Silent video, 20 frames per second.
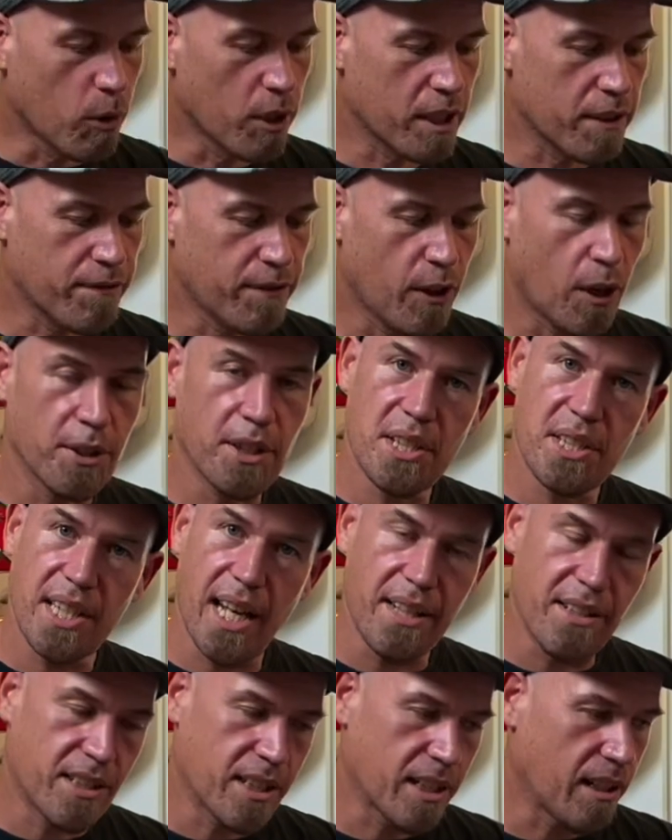of the foot on the
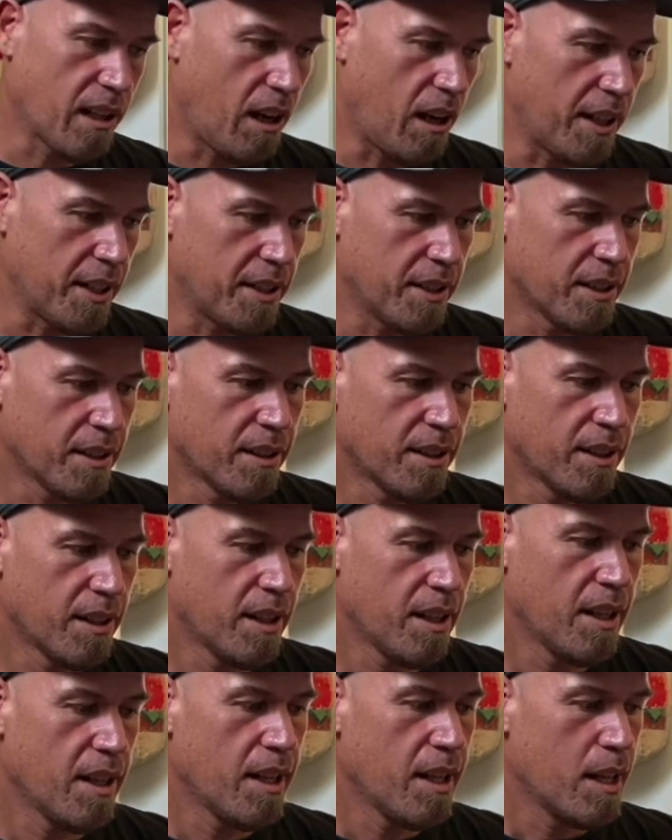center line
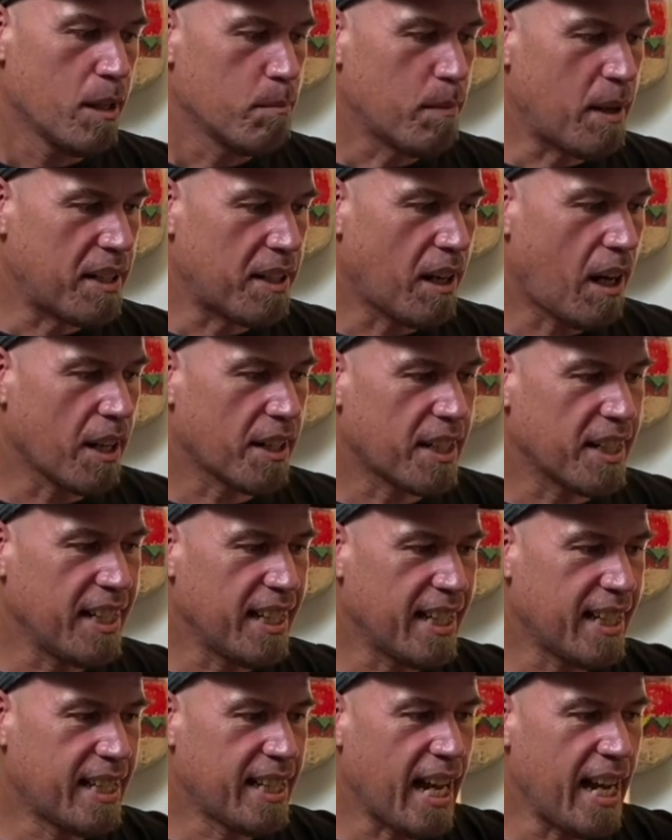meant that I could
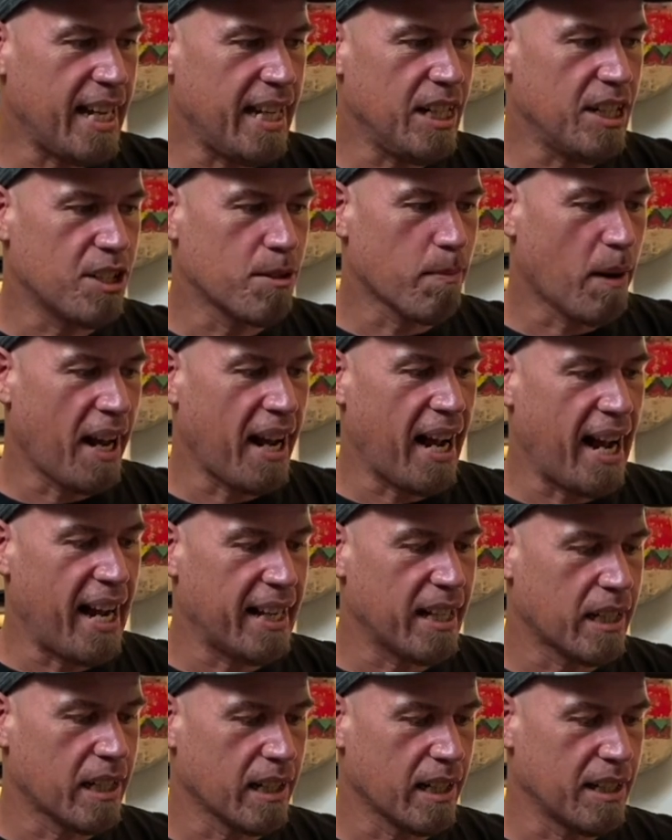engage my
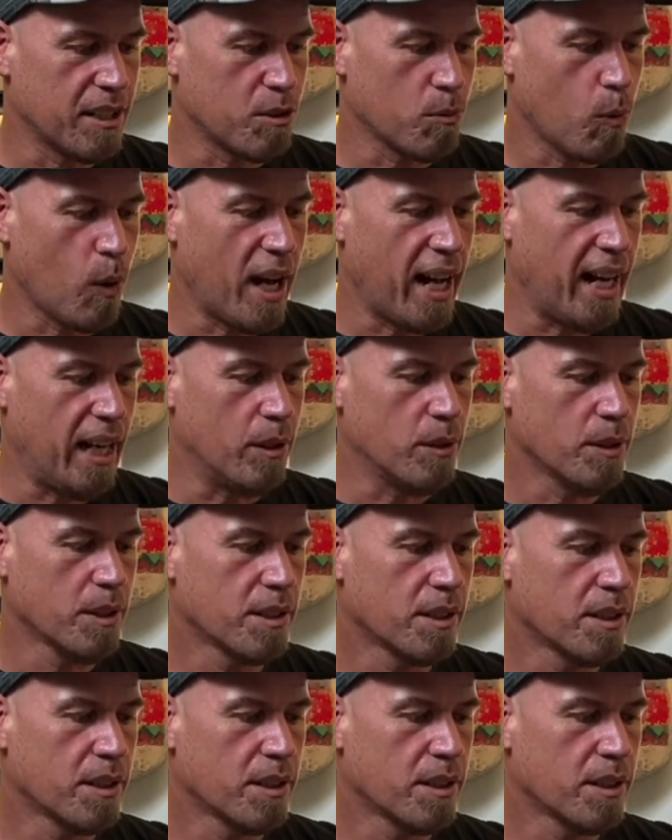ankle as well,